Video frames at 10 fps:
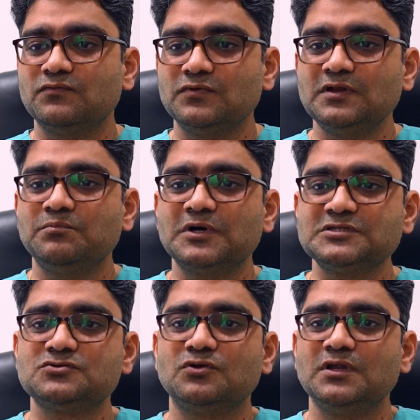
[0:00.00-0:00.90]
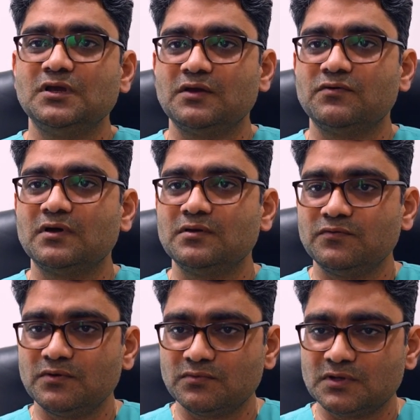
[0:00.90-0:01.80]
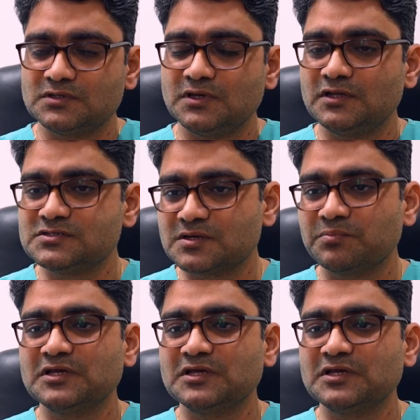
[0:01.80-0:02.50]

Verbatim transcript: within months only. In some